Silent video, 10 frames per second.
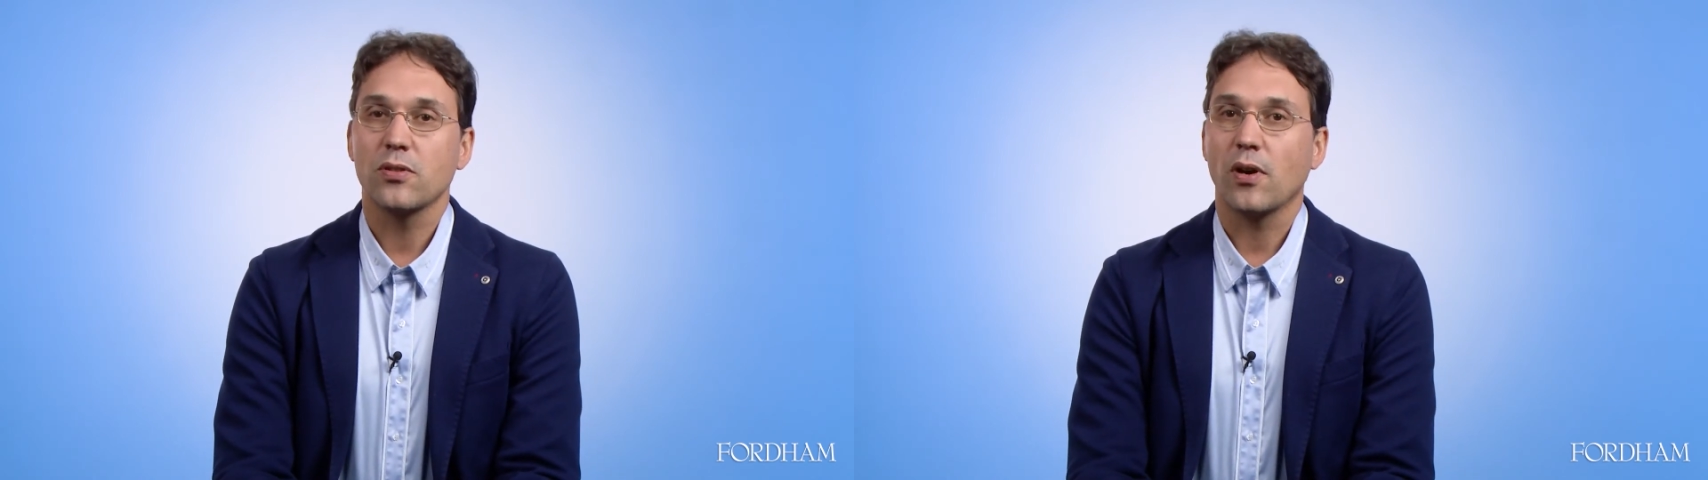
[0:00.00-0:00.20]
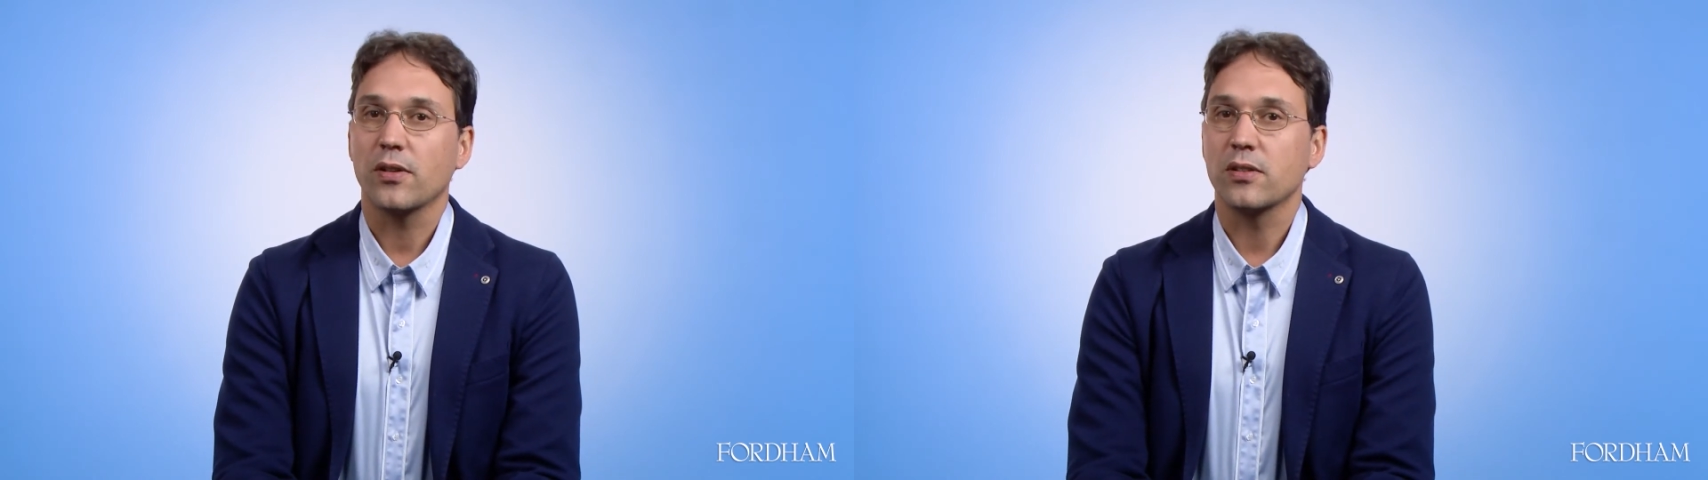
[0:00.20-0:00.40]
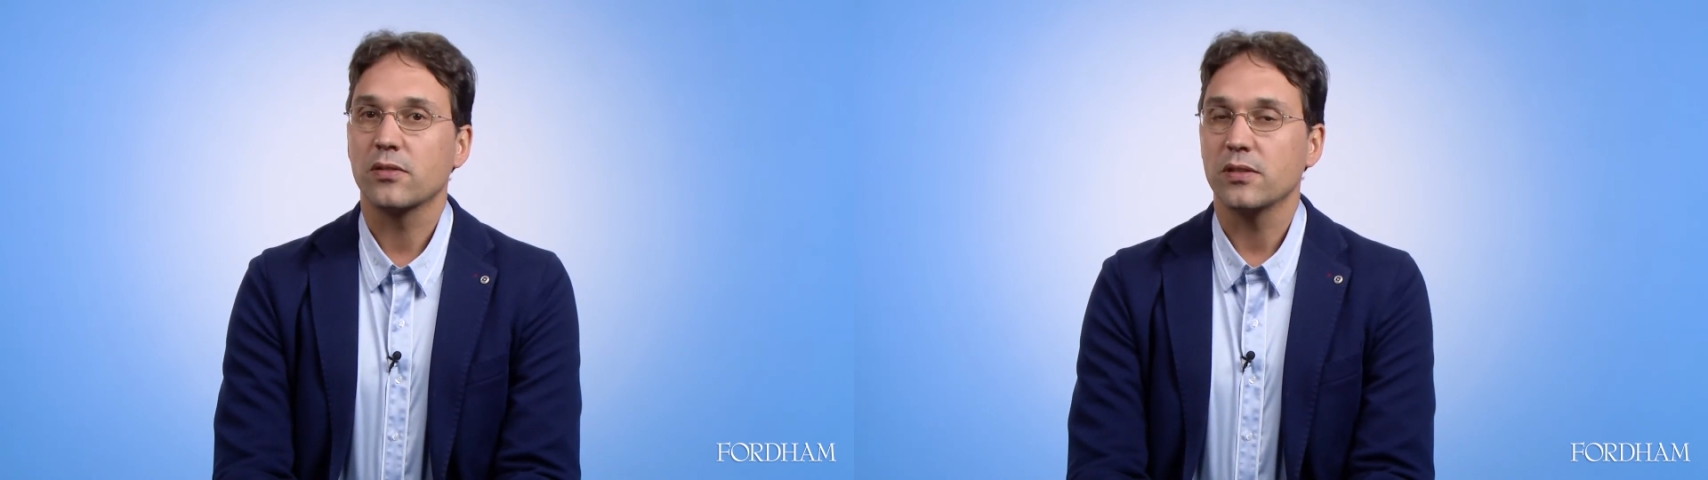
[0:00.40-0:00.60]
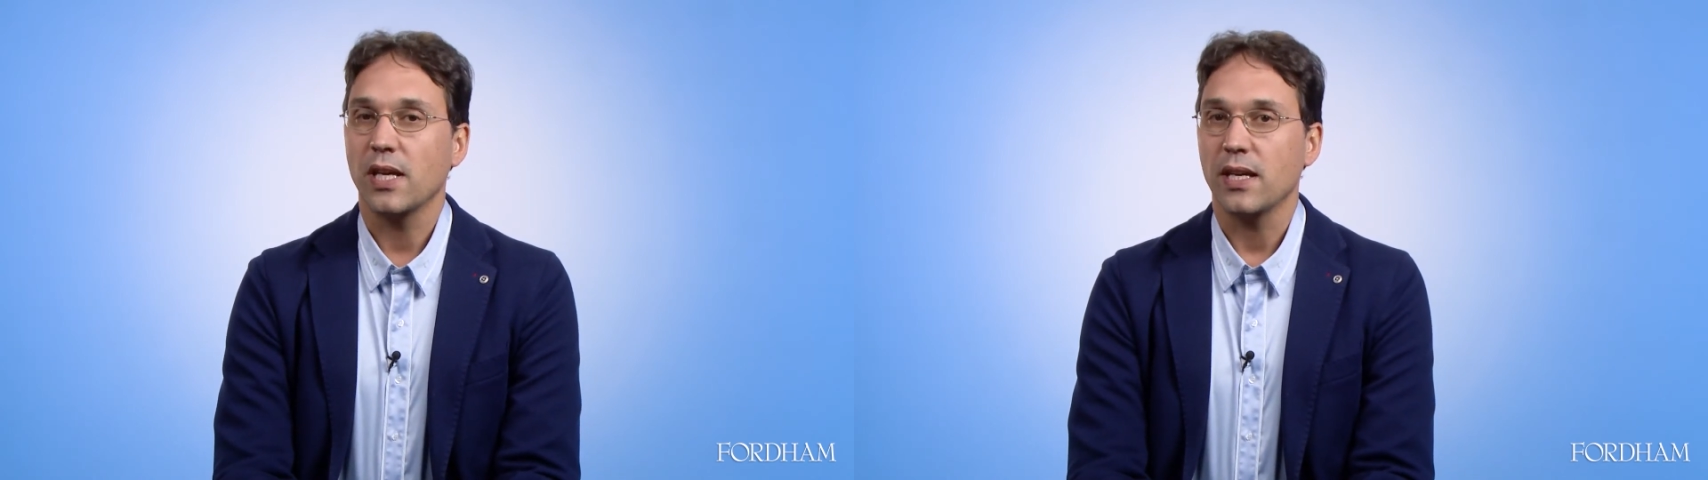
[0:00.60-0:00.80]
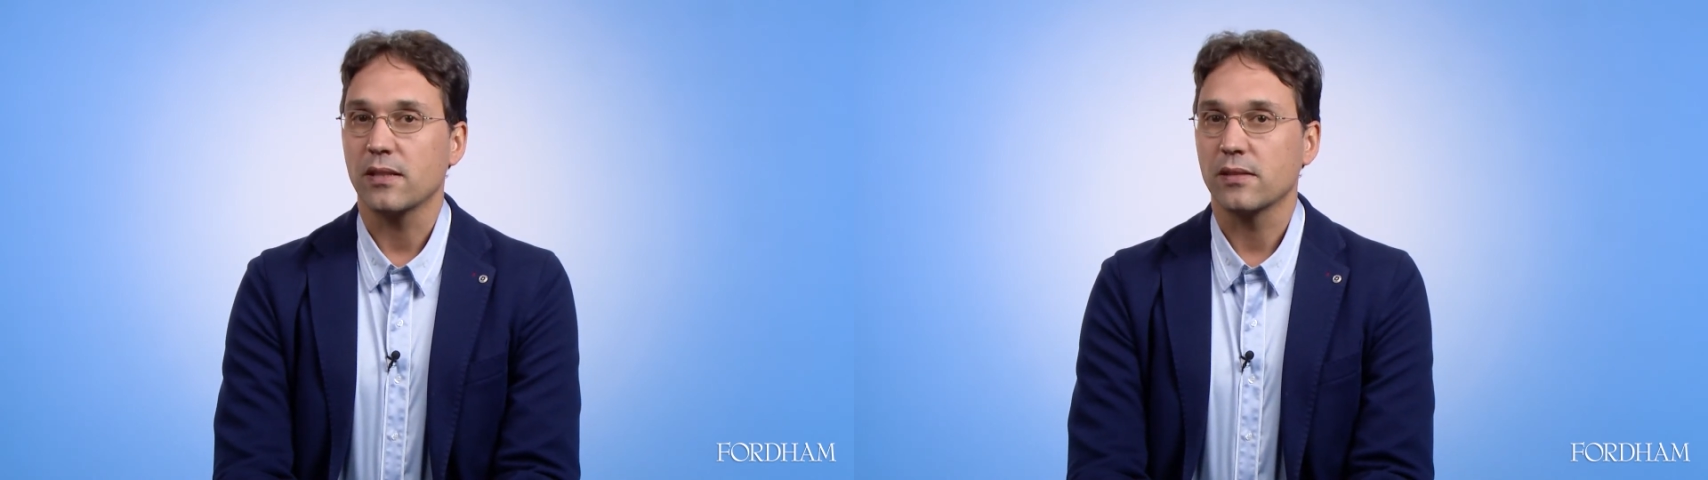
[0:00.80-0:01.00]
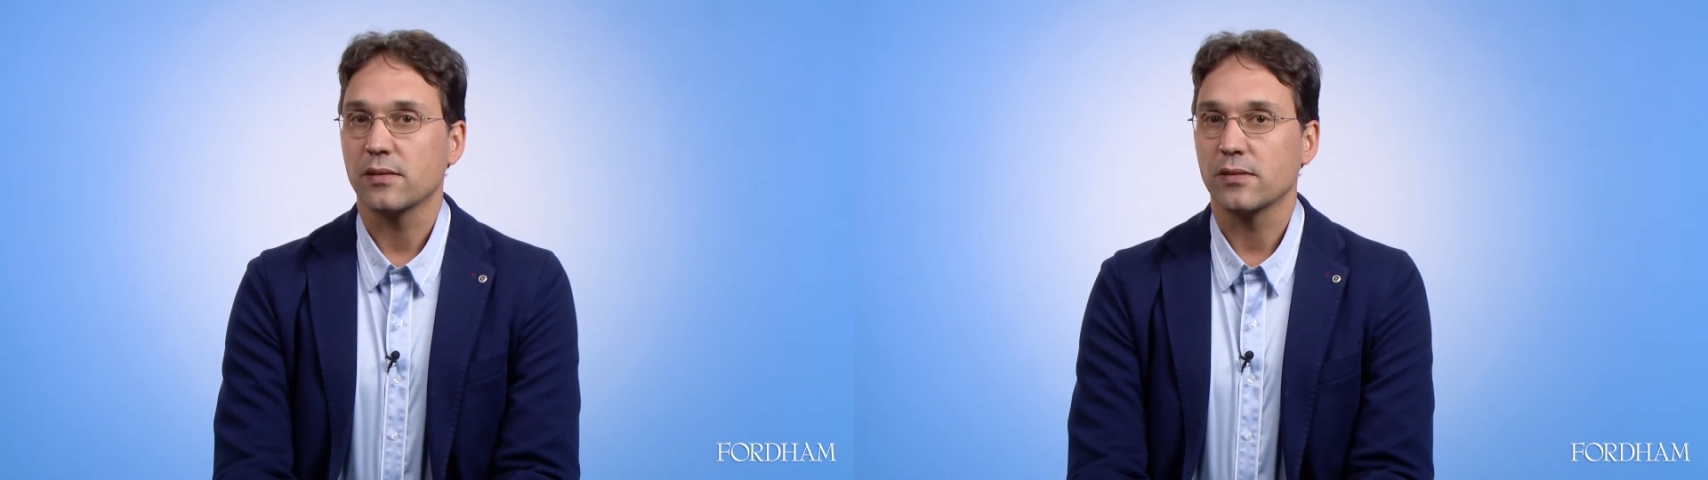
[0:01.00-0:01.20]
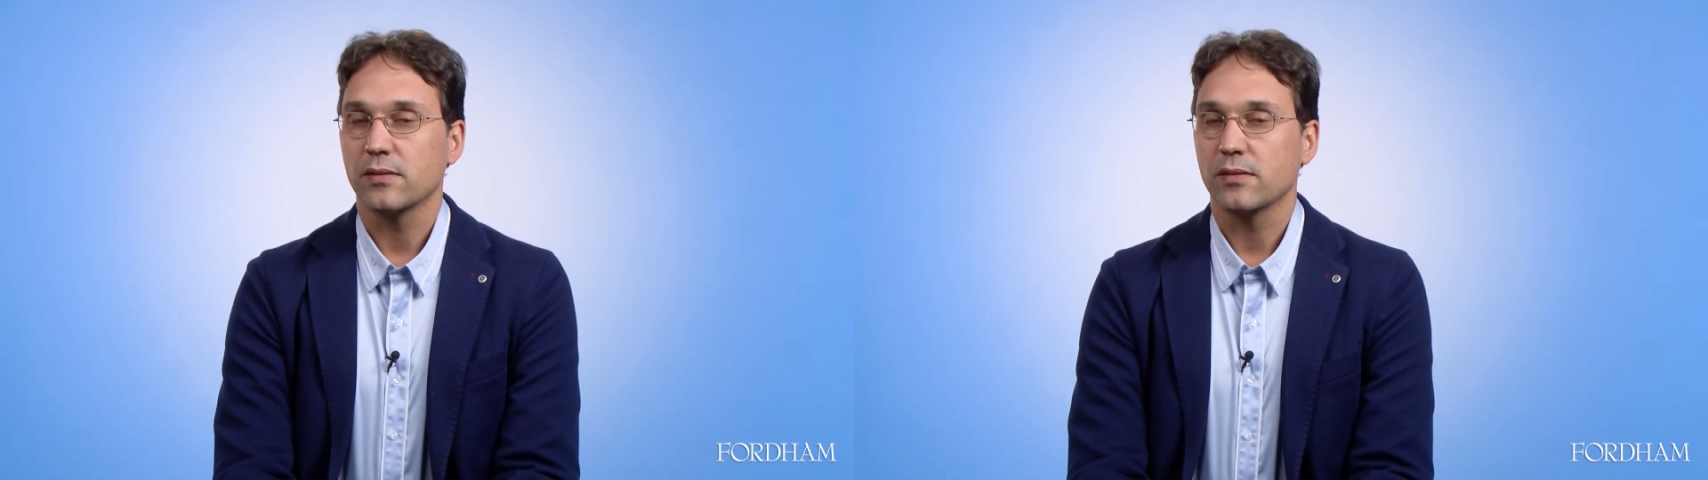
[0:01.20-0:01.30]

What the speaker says: not create.